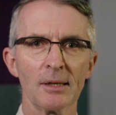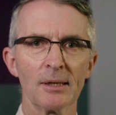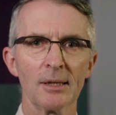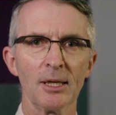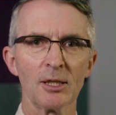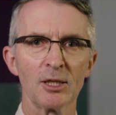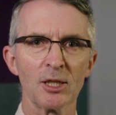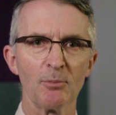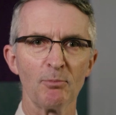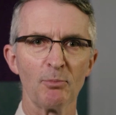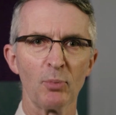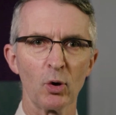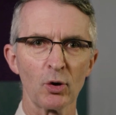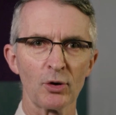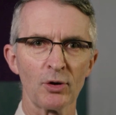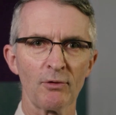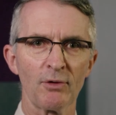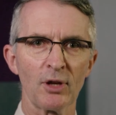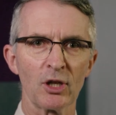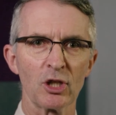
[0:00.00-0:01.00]
It's
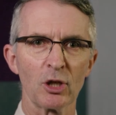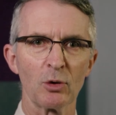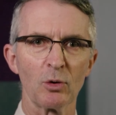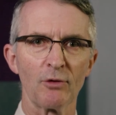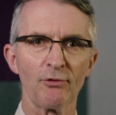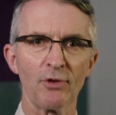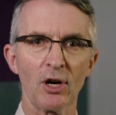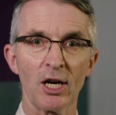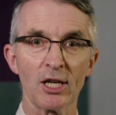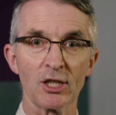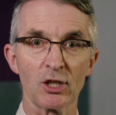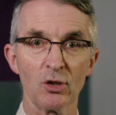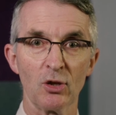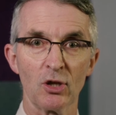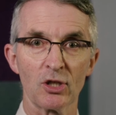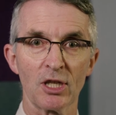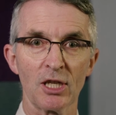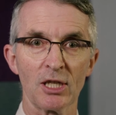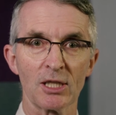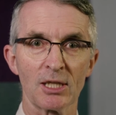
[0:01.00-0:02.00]
important that you advise
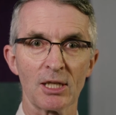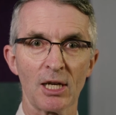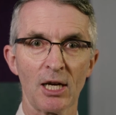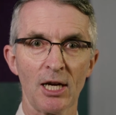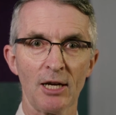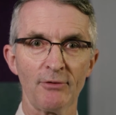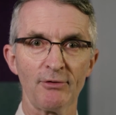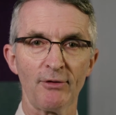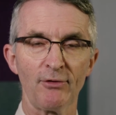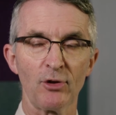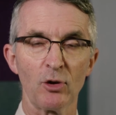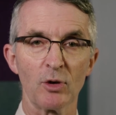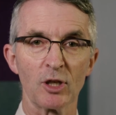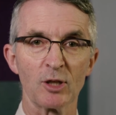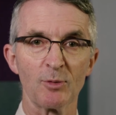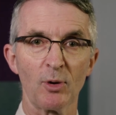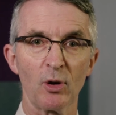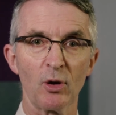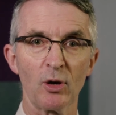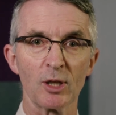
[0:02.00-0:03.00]
nursing staff if you
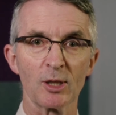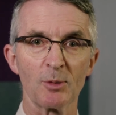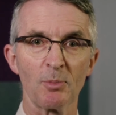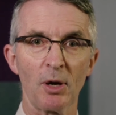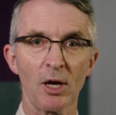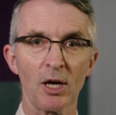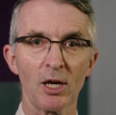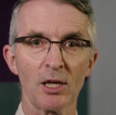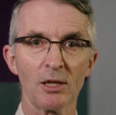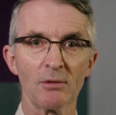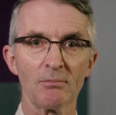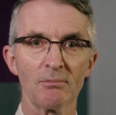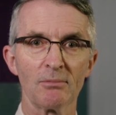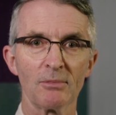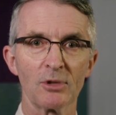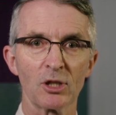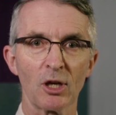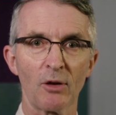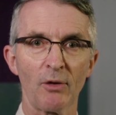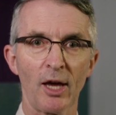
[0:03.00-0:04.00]
experience pain
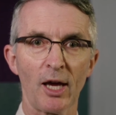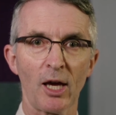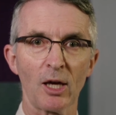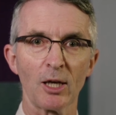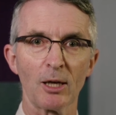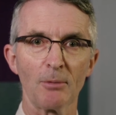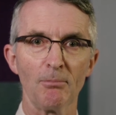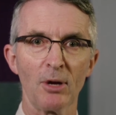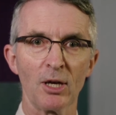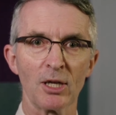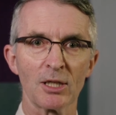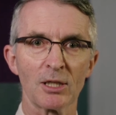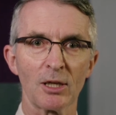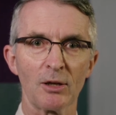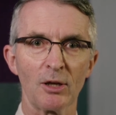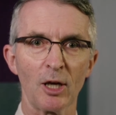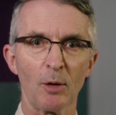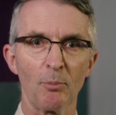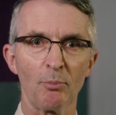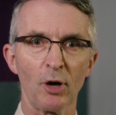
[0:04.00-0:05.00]
so they can administer
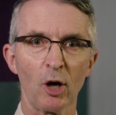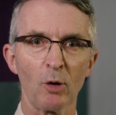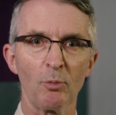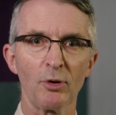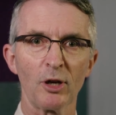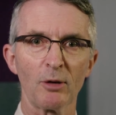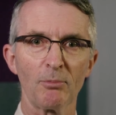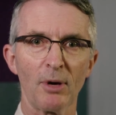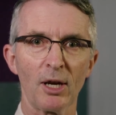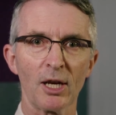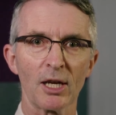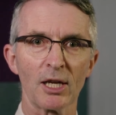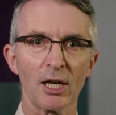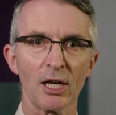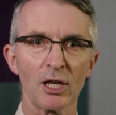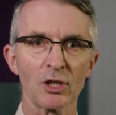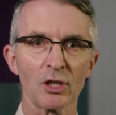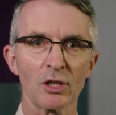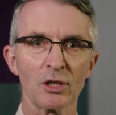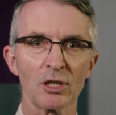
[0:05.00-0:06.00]
the appropriate
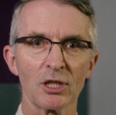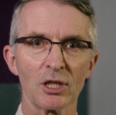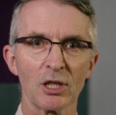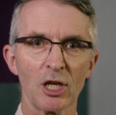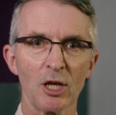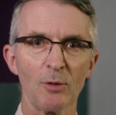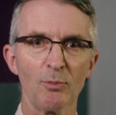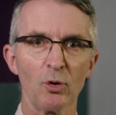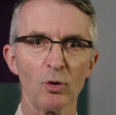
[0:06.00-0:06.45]
medication to keep